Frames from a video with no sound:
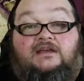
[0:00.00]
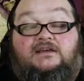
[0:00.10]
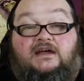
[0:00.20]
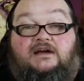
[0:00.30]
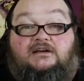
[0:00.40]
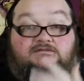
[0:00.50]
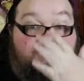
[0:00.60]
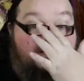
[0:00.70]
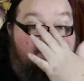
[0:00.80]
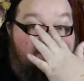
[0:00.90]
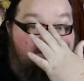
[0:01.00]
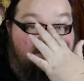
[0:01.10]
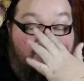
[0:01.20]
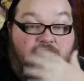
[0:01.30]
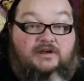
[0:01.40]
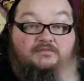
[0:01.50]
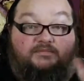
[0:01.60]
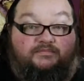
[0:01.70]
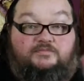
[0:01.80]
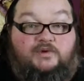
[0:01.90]
now we're
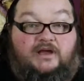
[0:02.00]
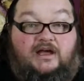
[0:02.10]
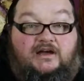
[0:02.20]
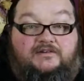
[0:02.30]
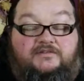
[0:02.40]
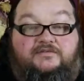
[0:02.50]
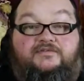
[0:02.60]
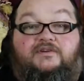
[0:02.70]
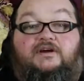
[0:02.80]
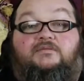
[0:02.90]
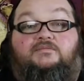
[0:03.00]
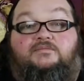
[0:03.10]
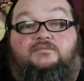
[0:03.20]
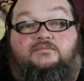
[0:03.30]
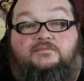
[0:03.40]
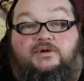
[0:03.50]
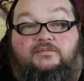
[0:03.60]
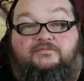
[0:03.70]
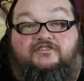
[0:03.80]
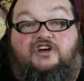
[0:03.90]
out of
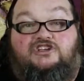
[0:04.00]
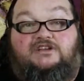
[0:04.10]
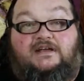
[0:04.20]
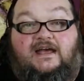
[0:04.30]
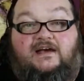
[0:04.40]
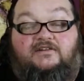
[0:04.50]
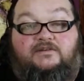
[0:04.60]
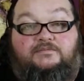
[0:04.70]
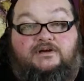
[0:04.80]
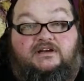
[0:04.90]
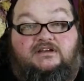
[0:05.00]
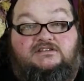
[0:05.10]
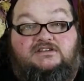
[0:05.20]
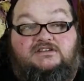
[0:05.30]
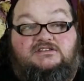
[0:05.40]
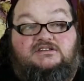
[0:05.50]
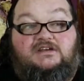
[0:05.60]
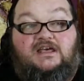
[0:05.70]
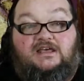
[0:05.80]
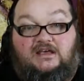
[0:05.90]
well, virtually out of the breeding season
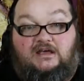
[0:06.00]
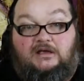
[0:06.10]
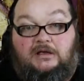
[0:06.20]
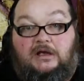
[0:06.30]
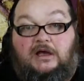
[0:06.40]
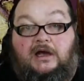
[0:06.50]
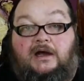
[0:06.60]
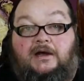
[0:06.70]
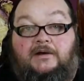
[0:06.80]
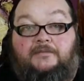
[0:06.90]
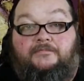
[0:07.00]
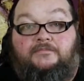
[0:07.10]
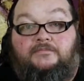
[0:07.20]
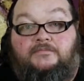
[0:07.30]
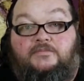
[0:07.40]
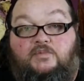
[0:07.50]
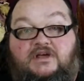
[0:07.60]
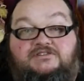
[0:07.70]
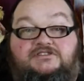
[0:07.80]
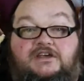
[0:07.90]
here.
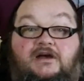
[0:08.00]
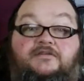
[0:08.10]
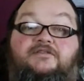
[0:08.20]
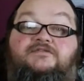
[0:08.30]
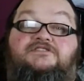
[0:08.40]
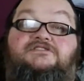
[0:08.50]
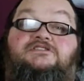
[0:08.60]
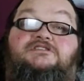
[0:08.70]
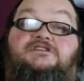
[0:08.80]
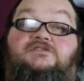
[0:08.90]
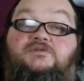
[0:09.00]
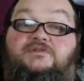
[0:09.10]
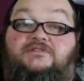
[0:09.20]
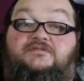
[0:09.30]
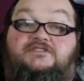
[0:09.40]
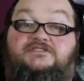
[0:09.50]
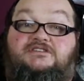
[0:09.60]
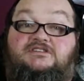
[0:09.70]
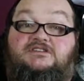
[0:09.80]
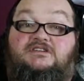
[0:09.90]
We're south of the city. North of the
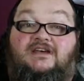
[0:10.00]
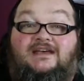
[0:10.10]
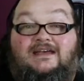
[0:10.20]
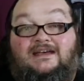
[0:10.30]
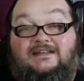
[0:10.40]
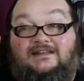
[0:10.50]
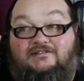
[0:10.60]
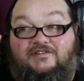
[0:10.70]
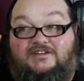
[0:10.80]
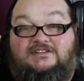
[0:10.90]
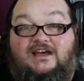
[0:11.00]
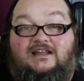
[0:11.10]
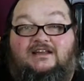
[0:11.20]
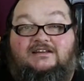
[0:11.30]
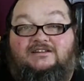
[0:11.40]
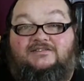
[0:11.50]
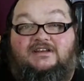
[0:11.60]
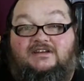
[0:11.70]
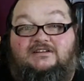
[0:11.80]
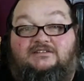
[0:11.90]
city, they're on the tail end of
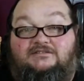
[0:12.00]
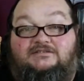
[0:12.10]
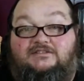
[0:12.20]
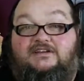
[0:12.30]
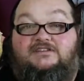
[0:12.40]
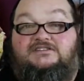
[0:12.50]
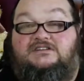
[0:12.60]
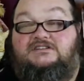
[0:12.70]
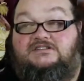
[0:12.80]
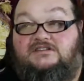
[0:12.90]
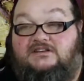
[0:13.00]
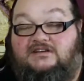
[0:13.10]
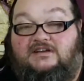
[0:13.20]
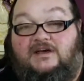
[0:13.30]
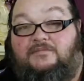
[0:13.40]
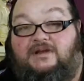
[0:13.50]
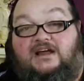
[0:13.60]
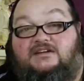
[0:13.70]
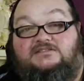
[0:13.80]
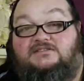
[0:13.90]
their season, but
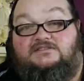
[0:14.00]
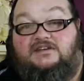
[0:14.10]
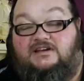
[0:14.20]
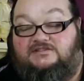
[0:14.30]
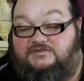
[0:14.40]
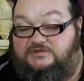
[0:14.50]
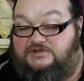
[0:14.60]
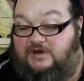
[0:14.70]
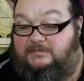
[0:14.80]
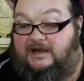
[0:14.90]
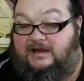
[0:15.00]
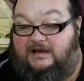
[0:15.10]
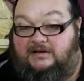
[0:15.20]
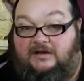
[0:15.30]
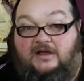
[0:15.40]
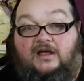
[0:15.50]
ours will stop laying.